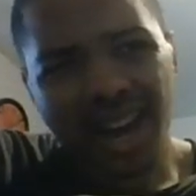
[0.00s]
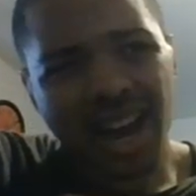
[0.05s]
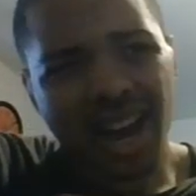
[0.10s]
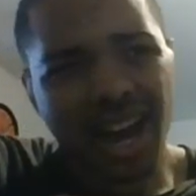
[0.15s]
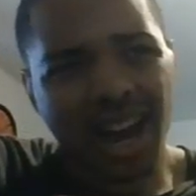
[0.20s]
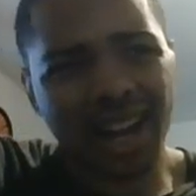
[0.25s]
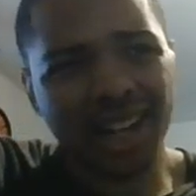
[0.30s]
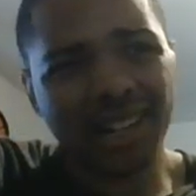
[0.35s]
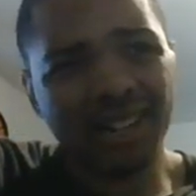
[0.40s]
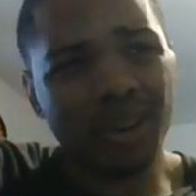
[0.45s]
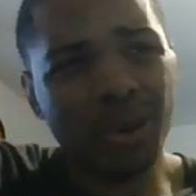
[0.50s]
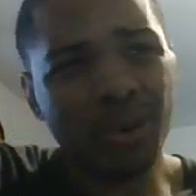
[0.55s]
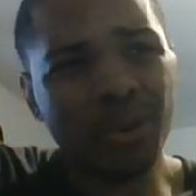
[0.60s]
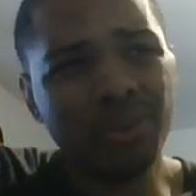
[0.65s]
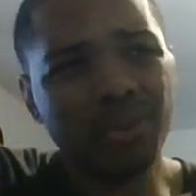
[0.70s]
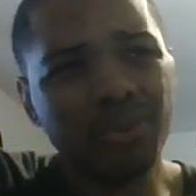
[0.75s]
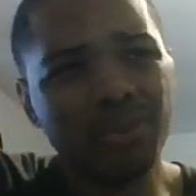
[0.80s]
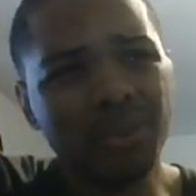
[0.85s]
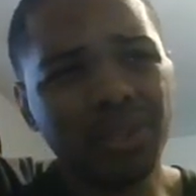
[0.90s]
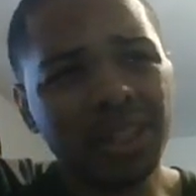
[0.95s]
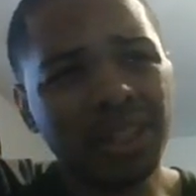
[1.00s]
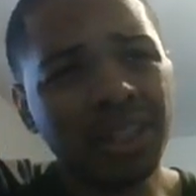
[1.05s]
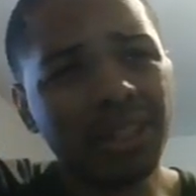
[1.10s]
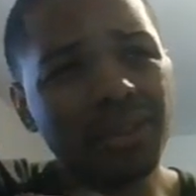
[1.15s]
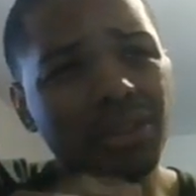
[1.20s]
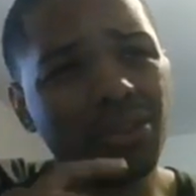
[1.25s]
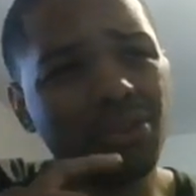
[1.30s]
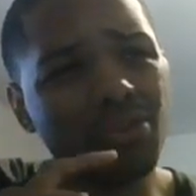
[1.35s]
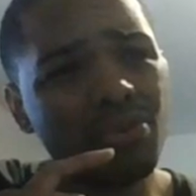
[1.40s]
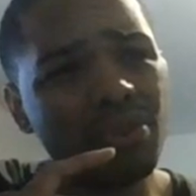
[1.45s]
I don't really
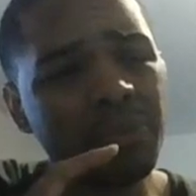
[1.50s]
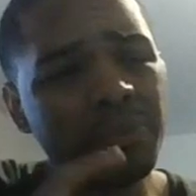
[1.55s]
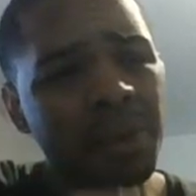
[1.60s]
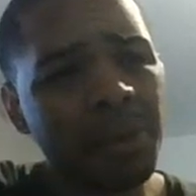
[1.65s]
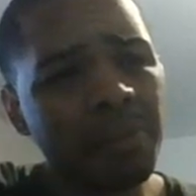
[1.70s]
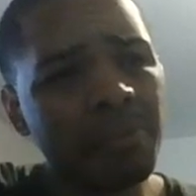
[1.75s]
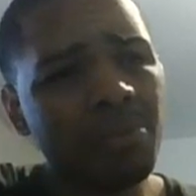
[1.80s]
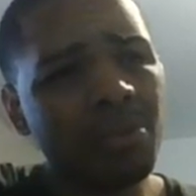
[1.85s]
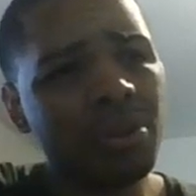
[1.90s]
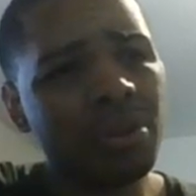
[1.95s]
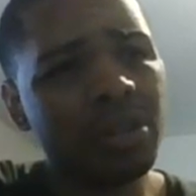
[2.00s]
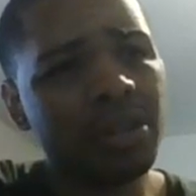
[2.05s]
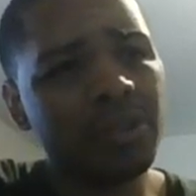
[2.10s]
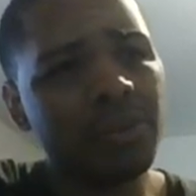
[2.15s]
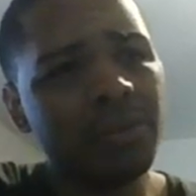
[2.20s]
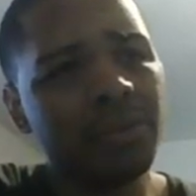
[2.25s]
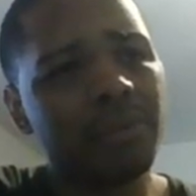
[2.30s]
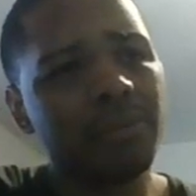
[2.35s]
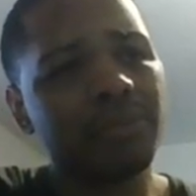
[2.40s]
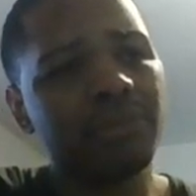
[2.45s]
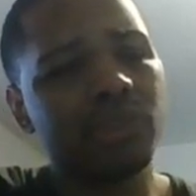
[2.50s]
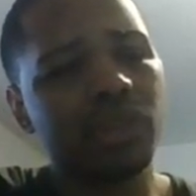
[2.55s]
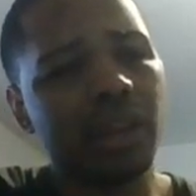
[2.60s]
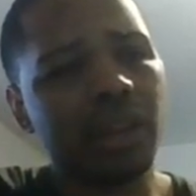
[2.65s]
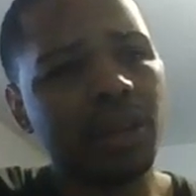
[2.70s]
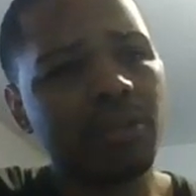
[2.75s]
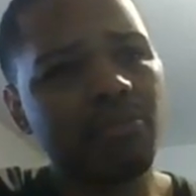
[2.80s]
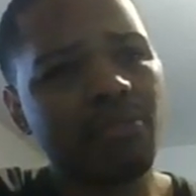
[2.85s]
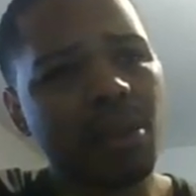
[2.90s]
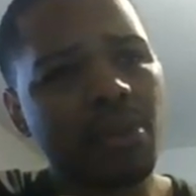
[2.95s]
remember if Chain
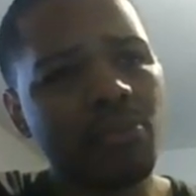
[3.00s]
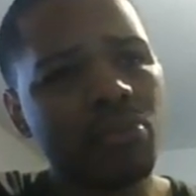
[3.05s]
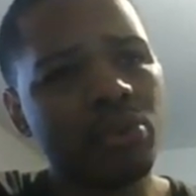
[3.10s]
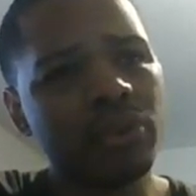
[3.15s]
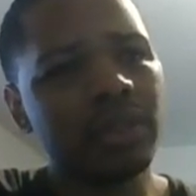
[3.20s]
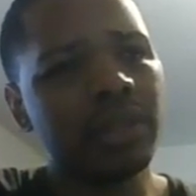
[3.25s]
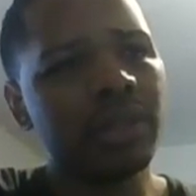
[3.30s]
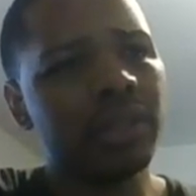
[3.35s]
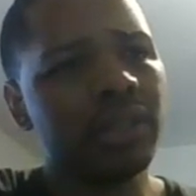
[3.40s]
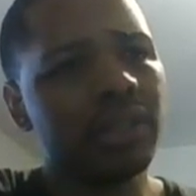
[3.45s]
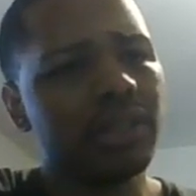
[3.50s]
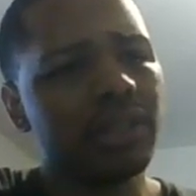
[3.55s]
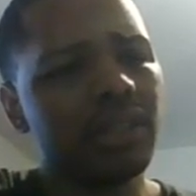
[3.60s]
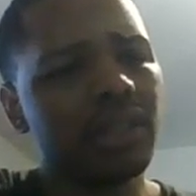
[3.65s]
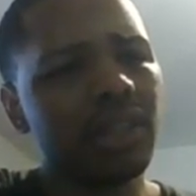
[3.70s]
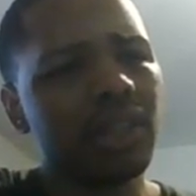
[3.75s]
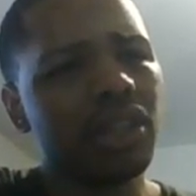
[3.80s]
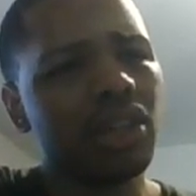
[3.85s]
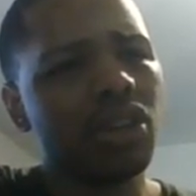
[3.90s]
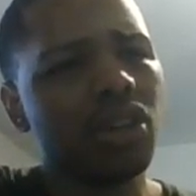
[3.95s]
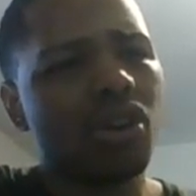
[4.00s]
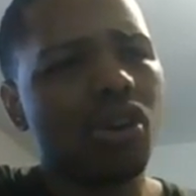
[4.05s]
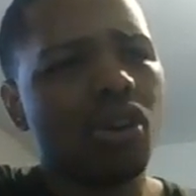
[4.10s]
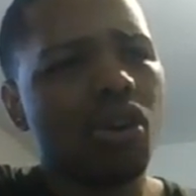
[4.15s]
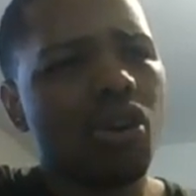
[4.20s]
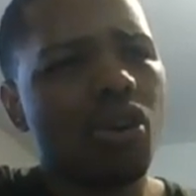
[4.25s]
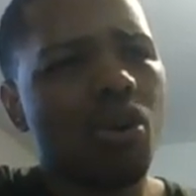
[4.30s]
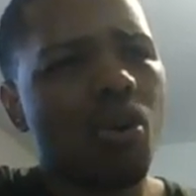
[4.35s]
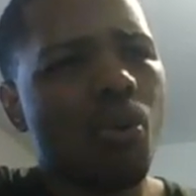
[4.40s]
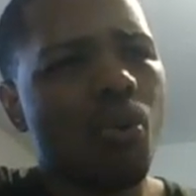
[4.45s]
of Memories
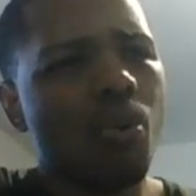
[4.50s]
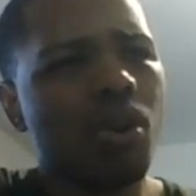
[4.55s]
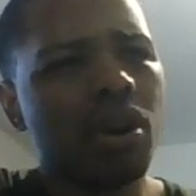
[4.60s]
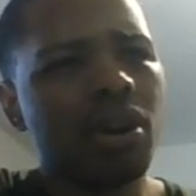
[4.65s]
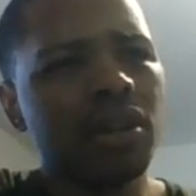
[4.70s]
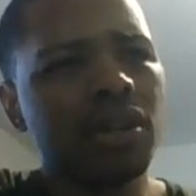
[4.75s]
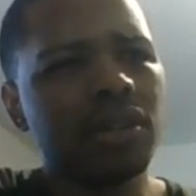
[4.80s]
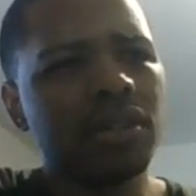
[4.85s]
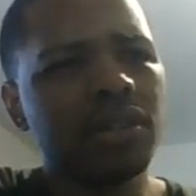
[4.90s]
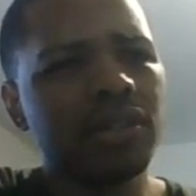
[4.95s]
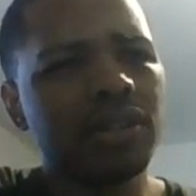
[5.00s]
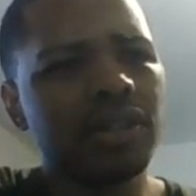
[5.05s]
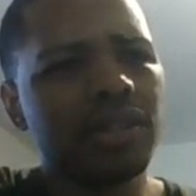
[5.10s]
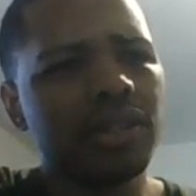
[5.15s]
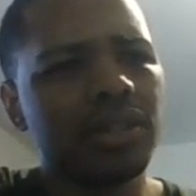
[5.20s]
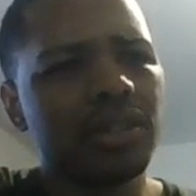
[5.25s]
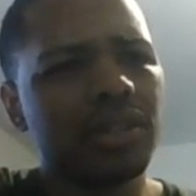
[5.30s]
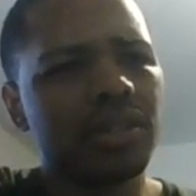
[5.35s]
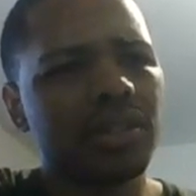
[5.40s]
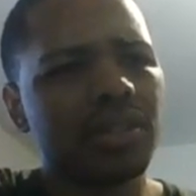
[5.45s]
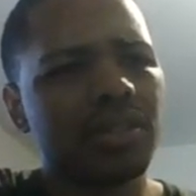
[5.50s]
was